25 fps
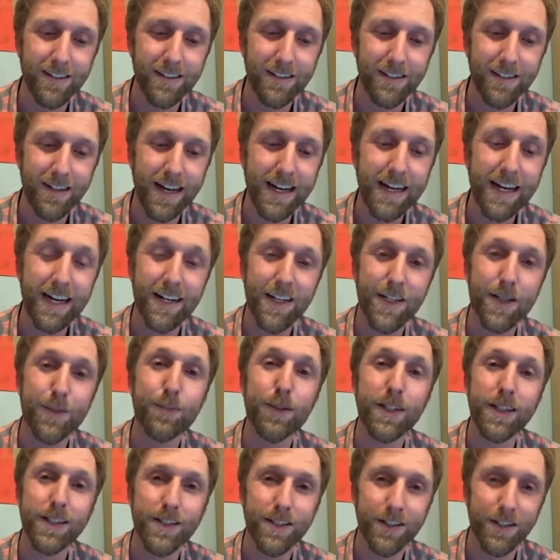I got a
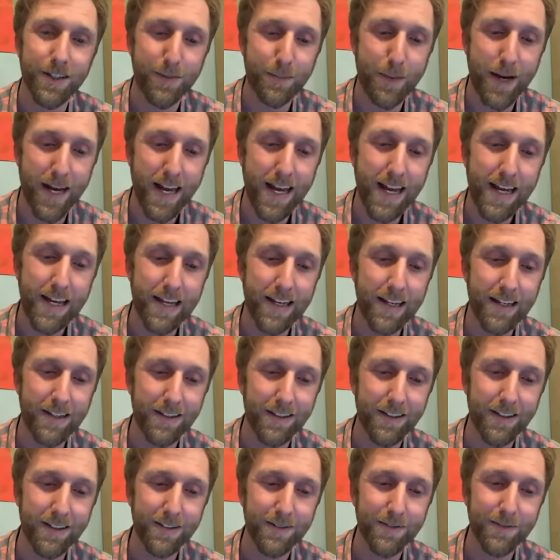splinter in my
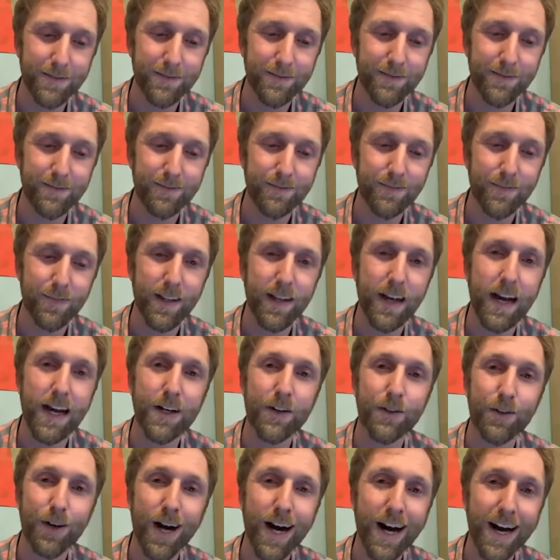hand. I
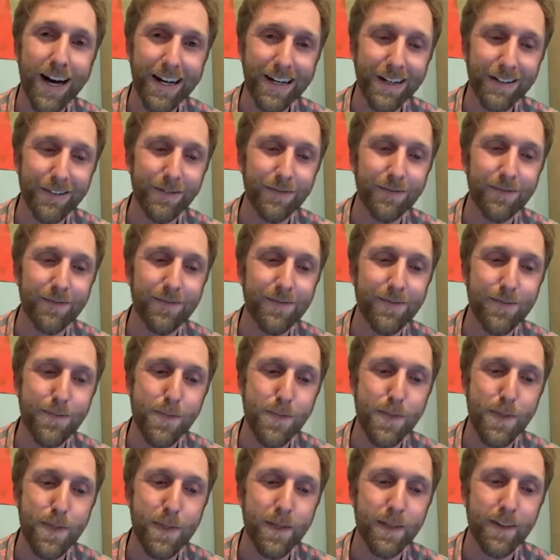cried.
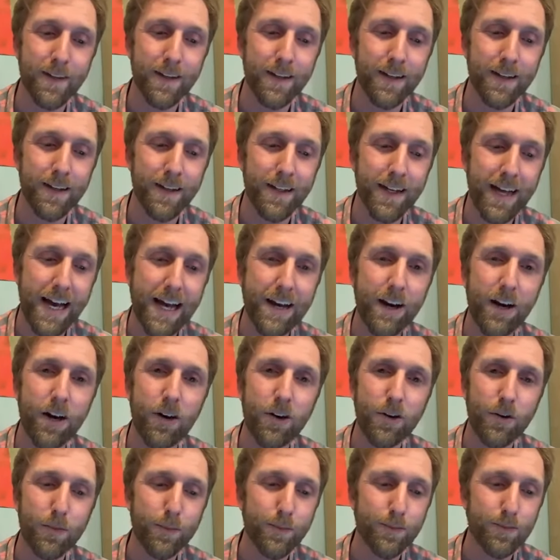At
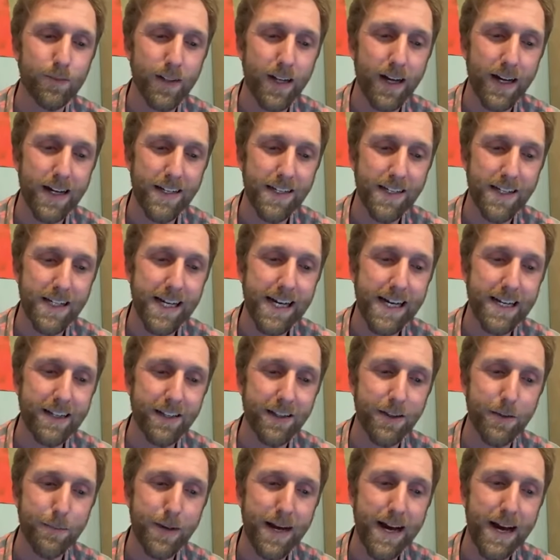home, I sat
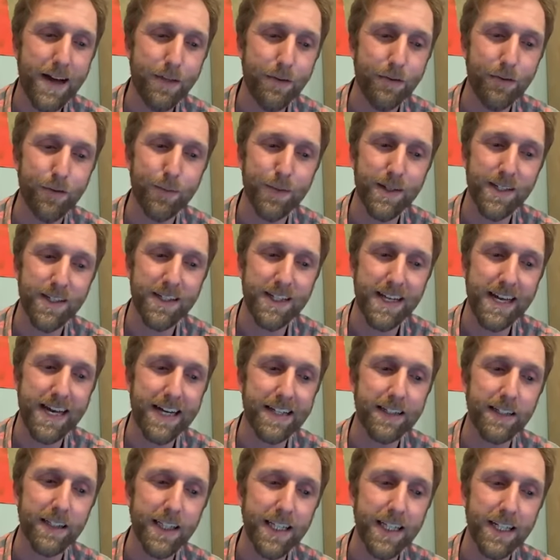in the bathroom as
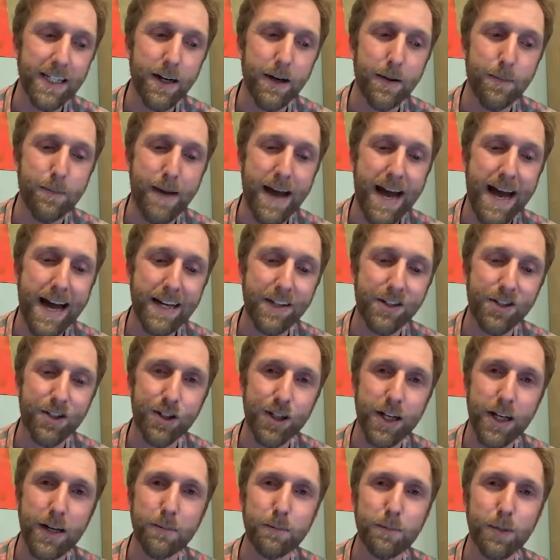Dad lit a
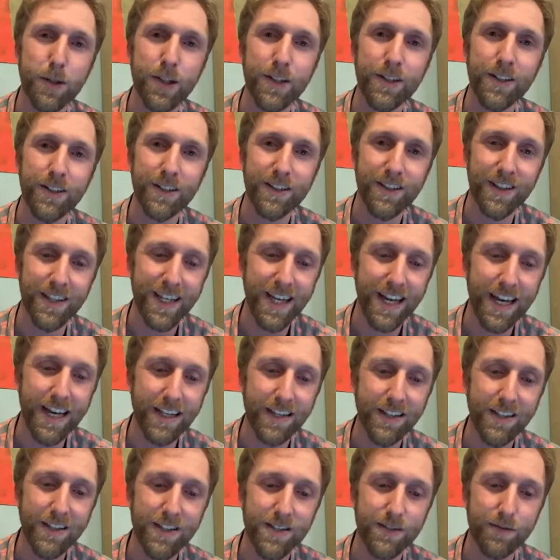match and burned the
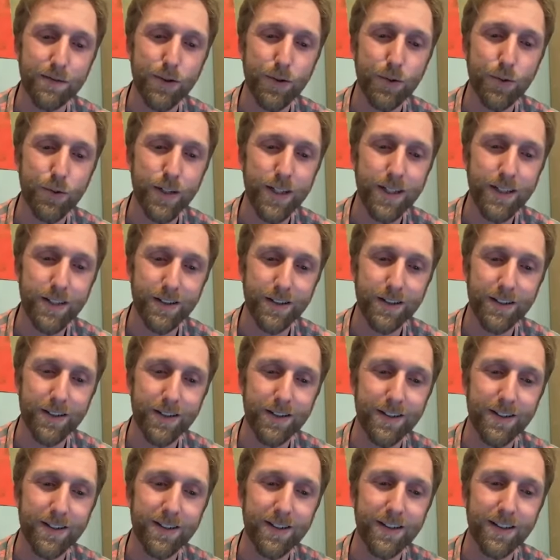ends of
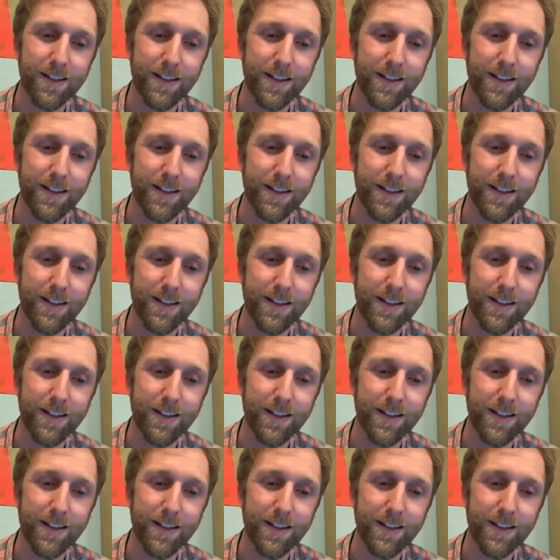tweezers.